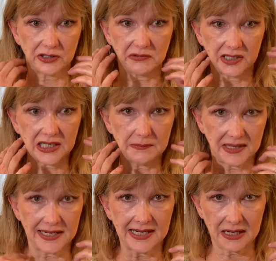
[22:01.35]
You want to keep
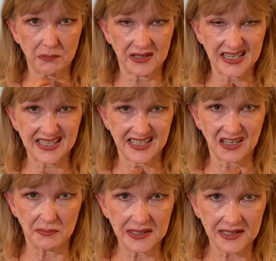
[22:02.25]
that neck pretty
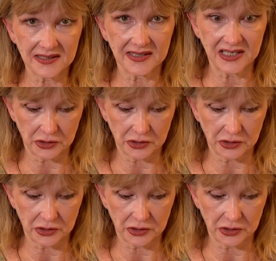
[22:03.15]
still because of that